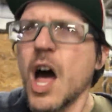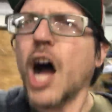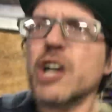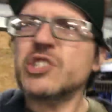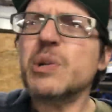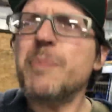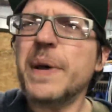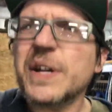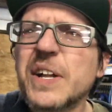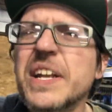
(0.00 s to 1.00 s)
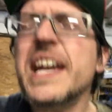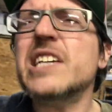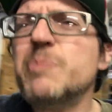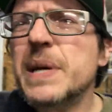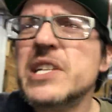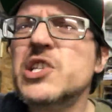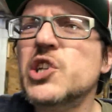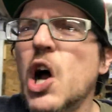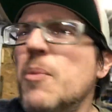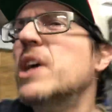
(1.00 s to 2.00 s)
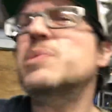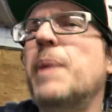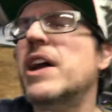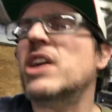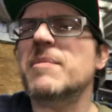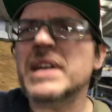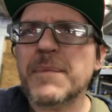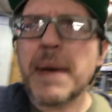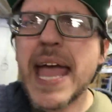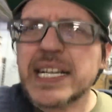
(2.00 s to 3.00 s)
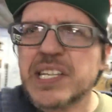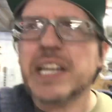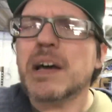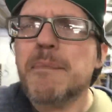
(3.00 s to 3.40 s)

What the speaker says: our stability has been so much better. I mean, amazing.